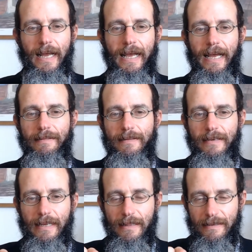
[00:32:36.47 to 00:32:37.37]

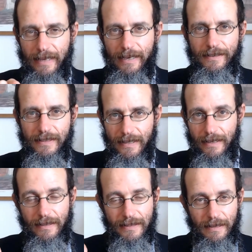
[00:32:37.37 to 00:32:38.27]
And it'll take
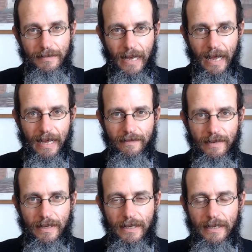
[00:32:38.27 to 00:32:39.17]
some
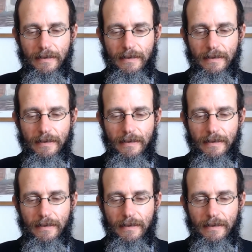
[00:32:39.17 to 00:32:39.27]
time,